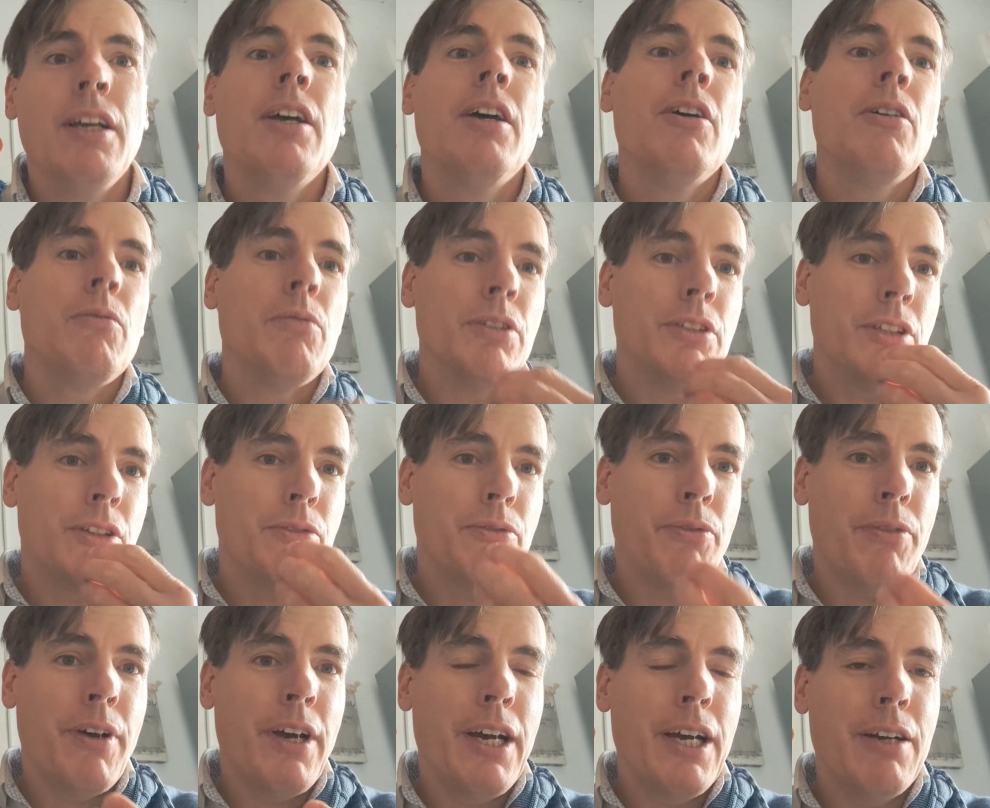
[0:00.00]
which is
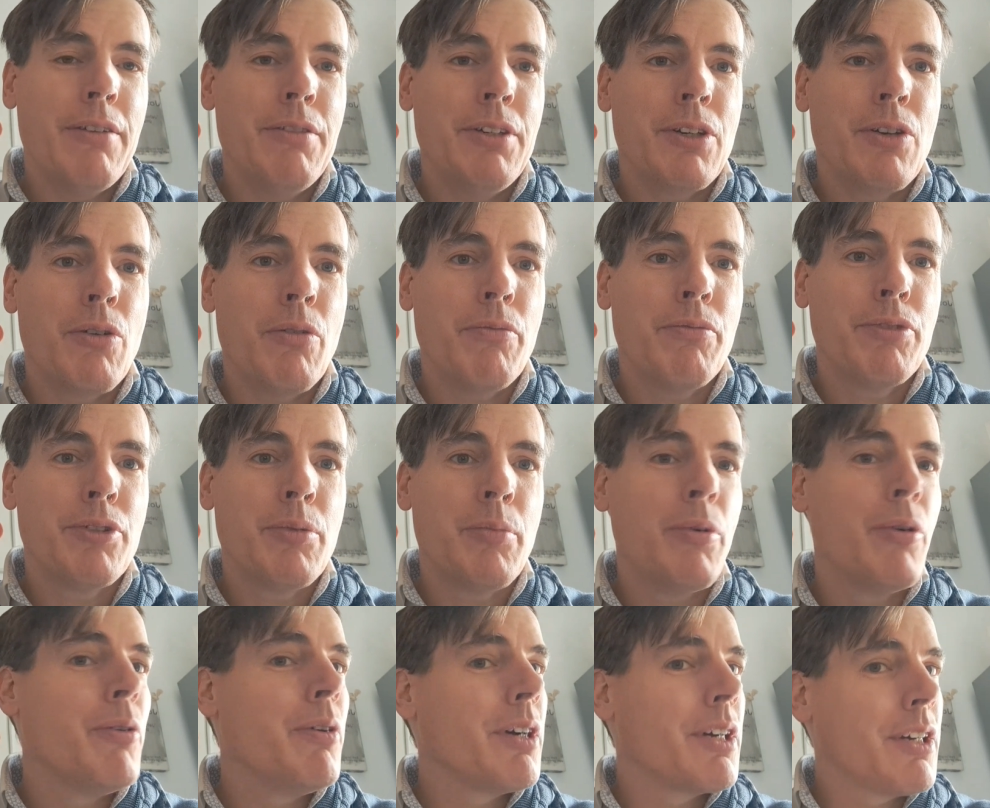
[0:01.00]
very
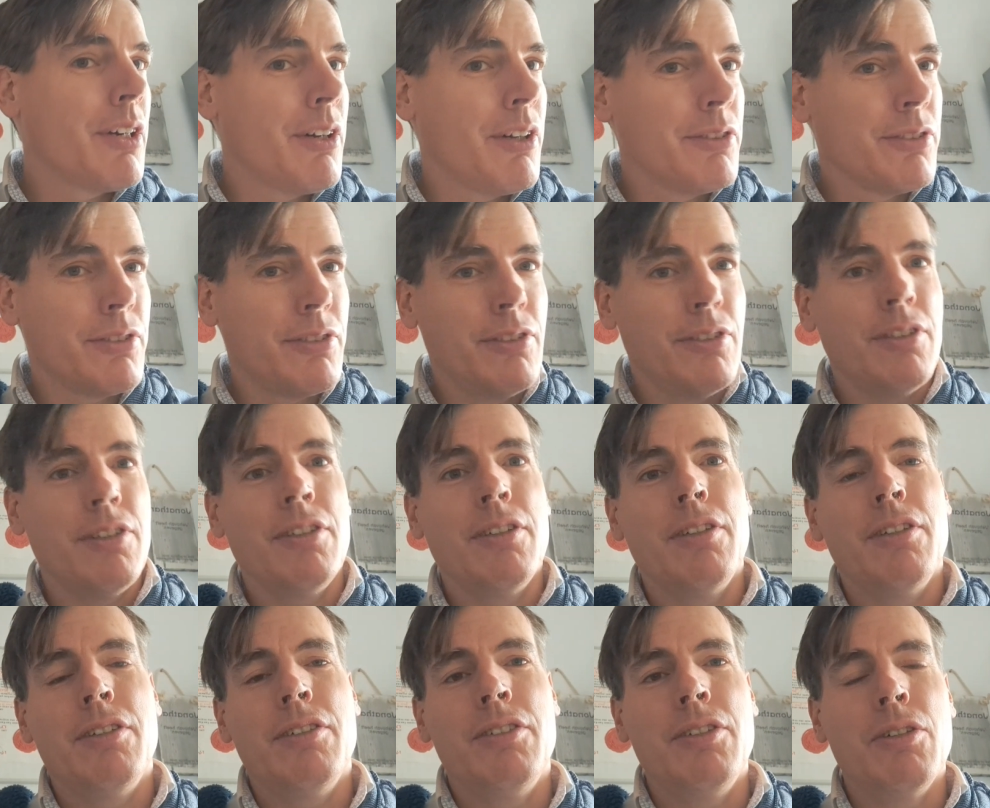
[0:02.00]
comfortable and can also
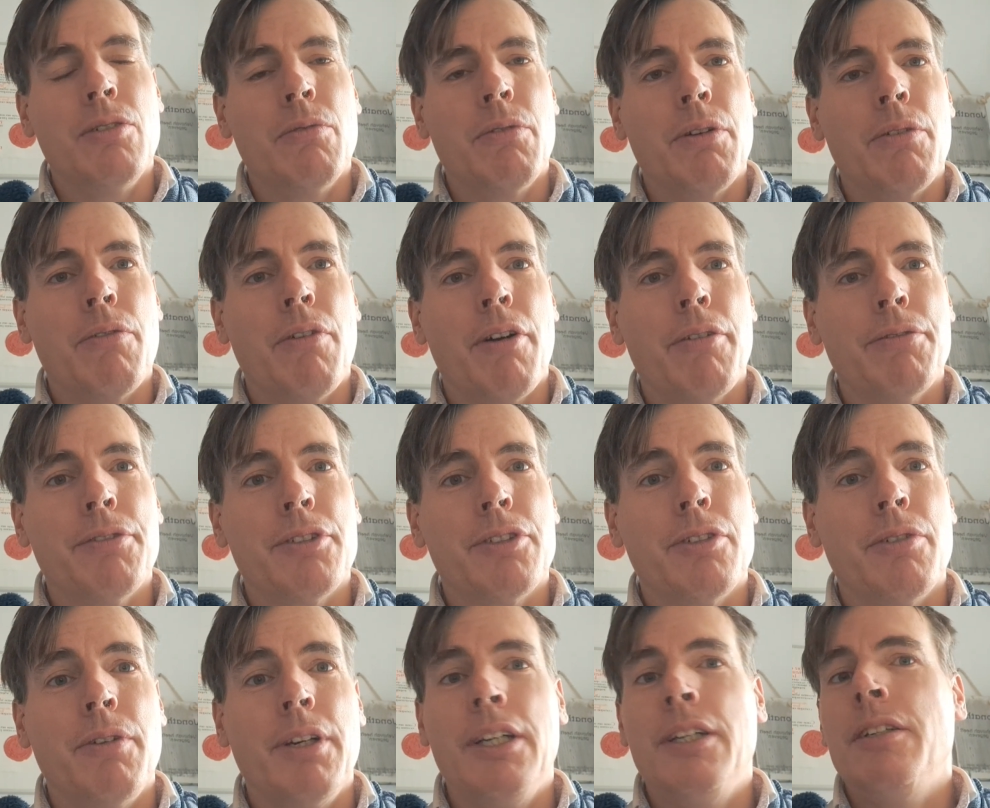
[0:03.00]
deal with rougher
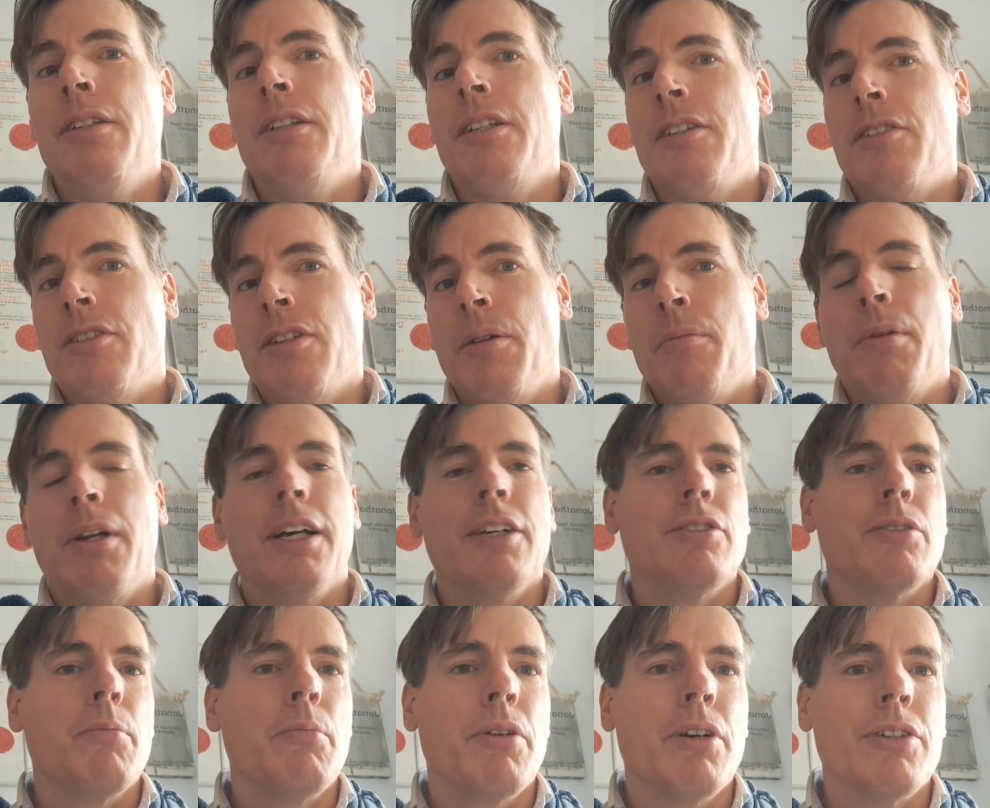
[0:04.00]
terrain. Then the
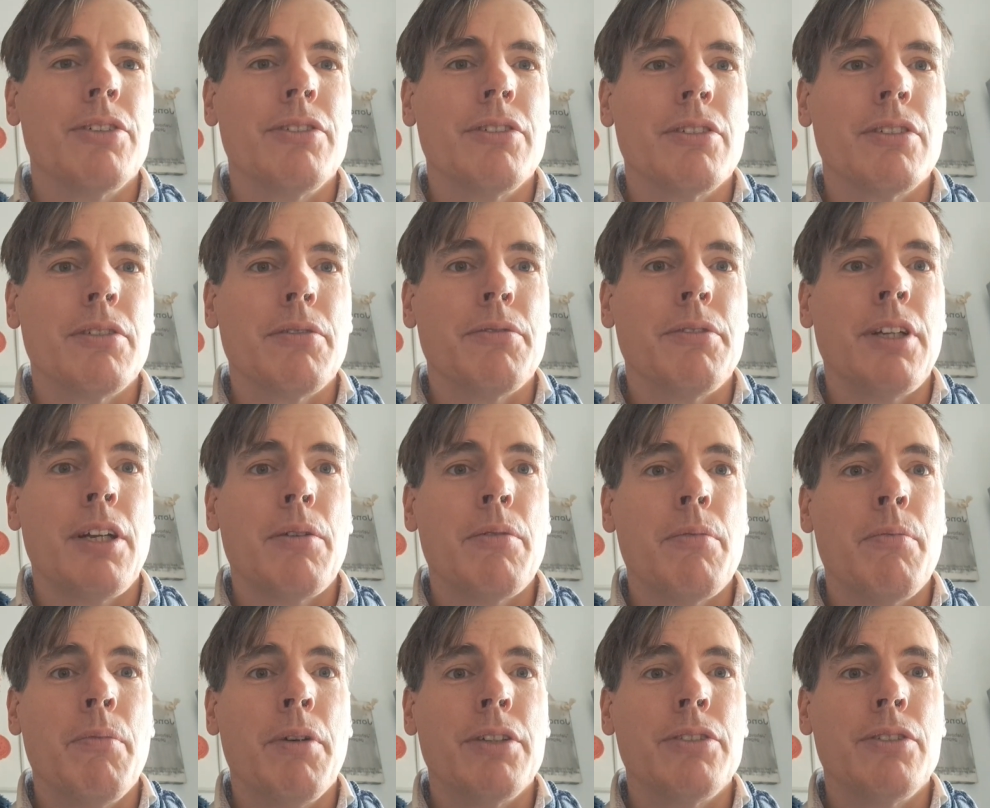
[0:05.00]
stabilizing bar is not that
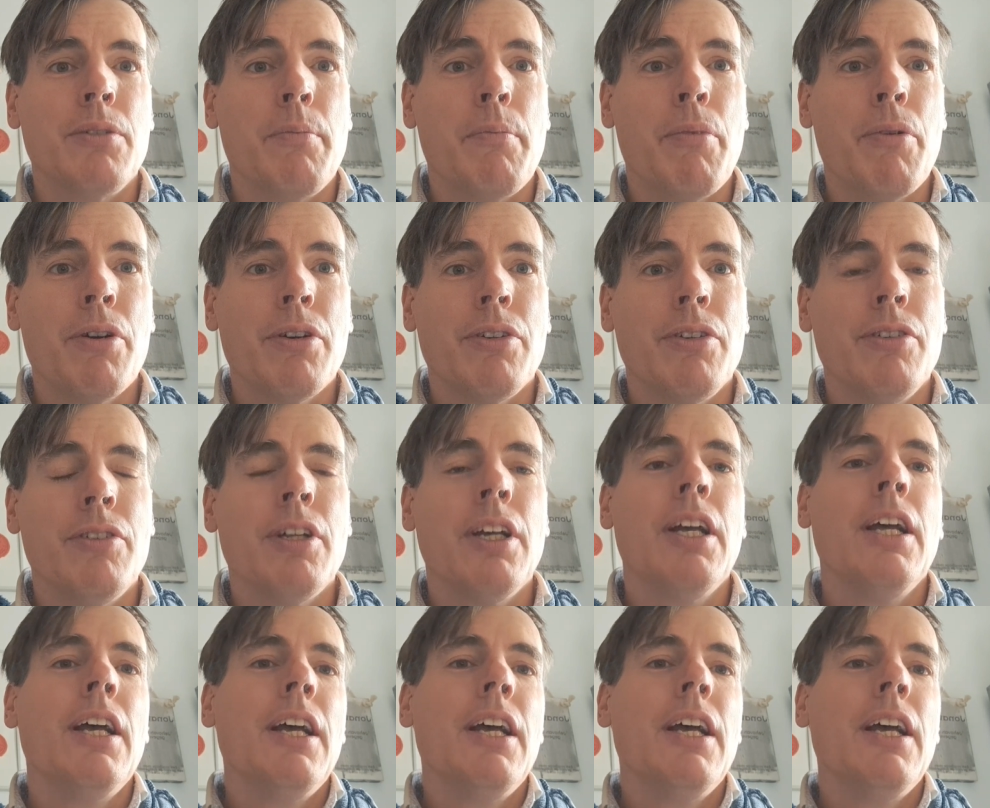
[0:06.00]
much important.